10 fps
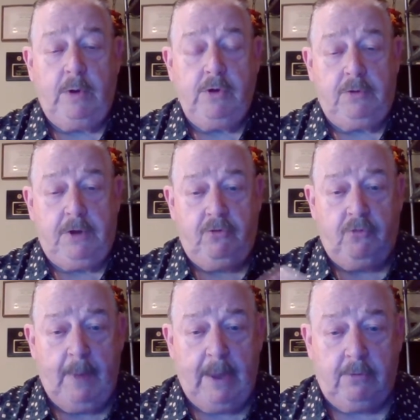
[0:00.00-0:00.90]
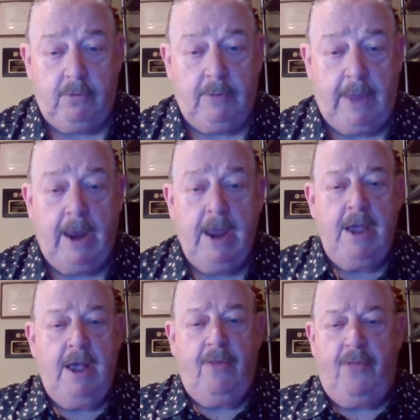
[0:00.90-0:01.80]
you teach them how to do that,
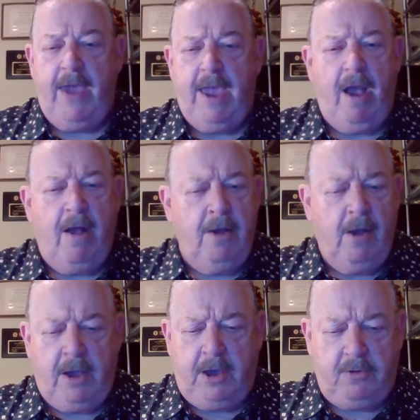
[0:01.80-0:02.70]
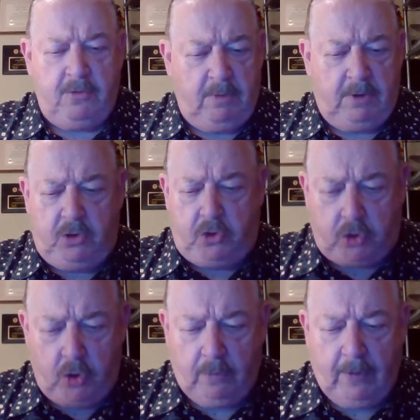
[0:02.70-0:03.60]
they can
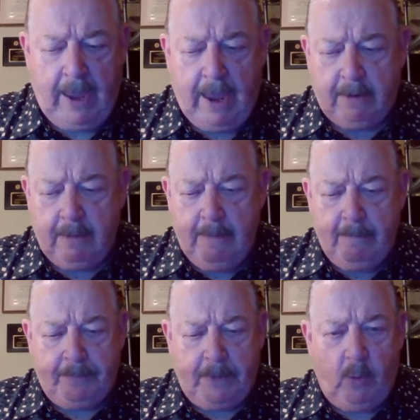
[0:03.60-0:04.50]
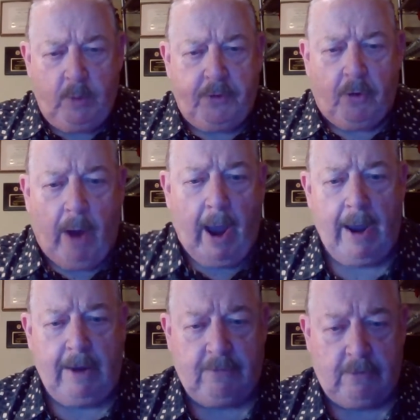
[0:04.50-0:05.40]
do that with their
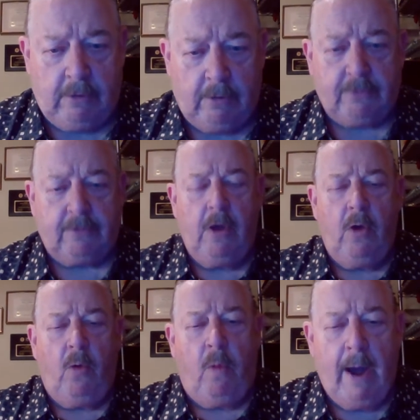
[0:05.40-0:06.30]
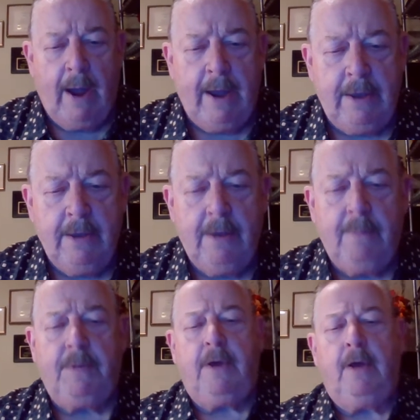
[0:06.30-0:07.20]
eyes closed. Why?
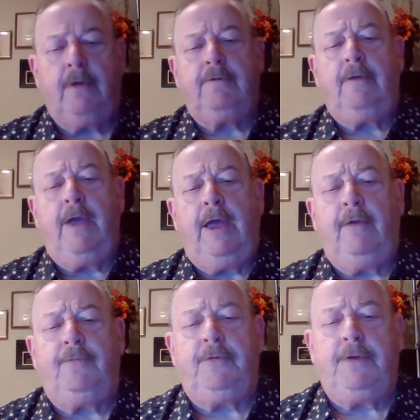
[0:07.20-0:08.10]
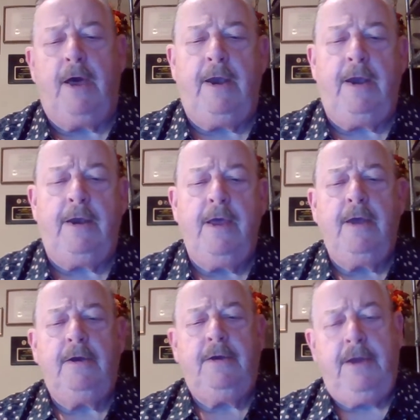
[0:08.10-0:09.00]
Because they've done it
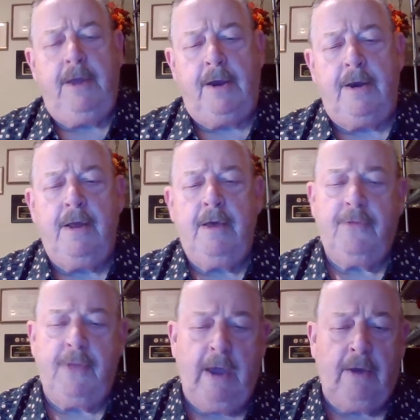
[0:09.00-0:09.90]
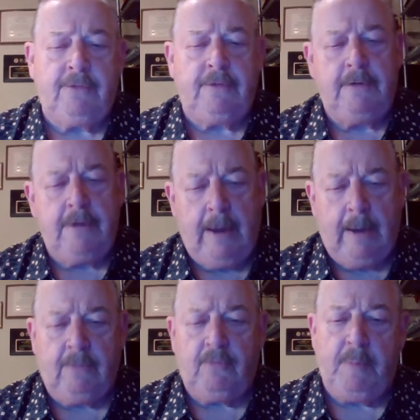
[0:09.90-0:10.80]
10,000
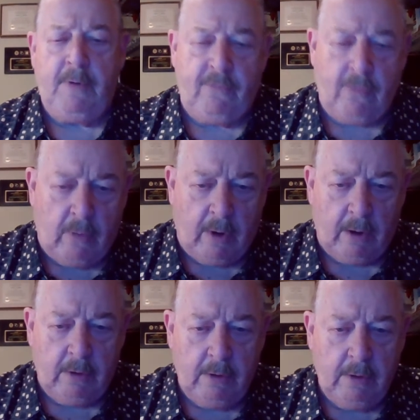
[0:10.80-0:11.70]
times before.